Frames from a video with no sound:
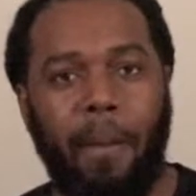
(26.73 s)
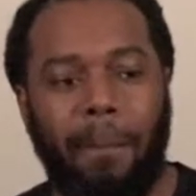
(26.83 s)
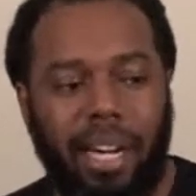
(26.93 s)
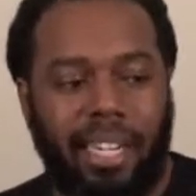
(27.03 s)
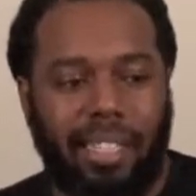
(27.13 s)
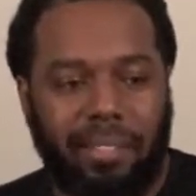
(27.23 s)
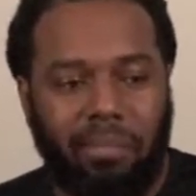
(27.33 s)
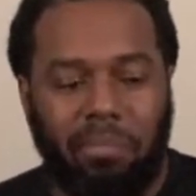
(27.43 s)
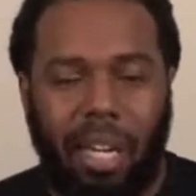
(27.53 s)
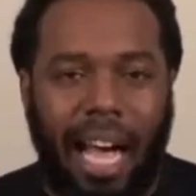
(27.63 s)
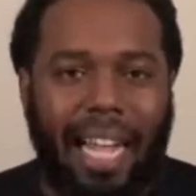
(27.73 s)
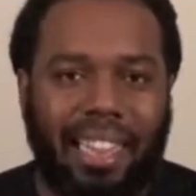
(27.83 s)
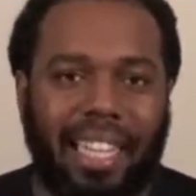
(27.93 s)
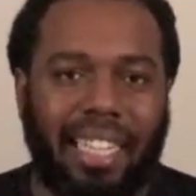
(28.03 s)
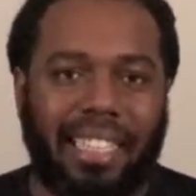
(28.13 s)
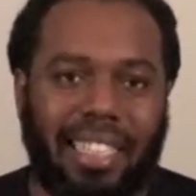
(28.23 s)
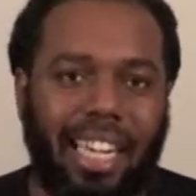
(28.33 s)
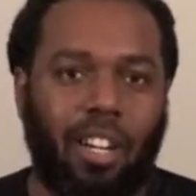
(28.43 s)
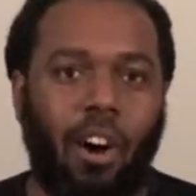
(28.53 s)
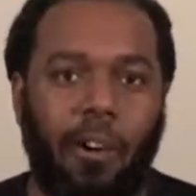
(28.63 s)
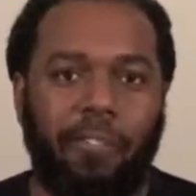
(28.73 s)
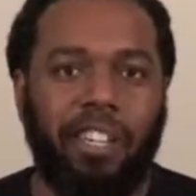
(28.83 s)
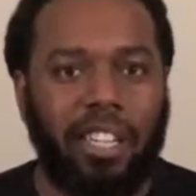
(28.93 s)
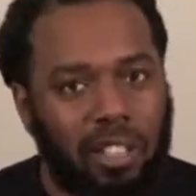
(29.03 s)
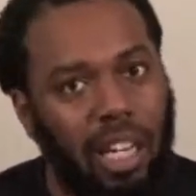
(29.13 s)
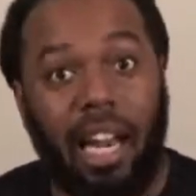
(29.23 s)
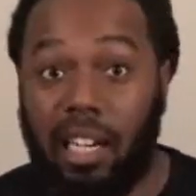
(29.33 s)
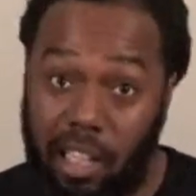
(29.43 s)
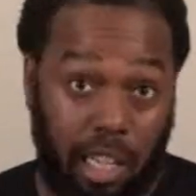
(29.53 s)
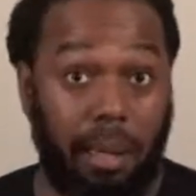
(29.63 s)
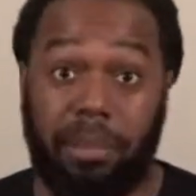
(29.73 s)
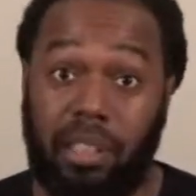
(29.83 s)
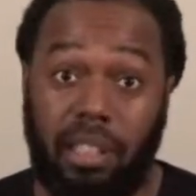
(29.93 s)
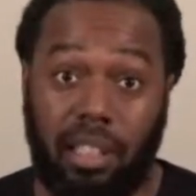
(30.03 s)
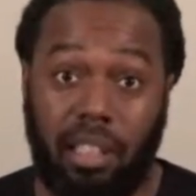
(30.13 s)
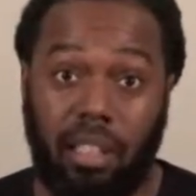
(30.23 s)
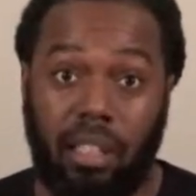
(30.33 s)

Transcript: But I think it's taken off and there's a lot of good I'm seeing.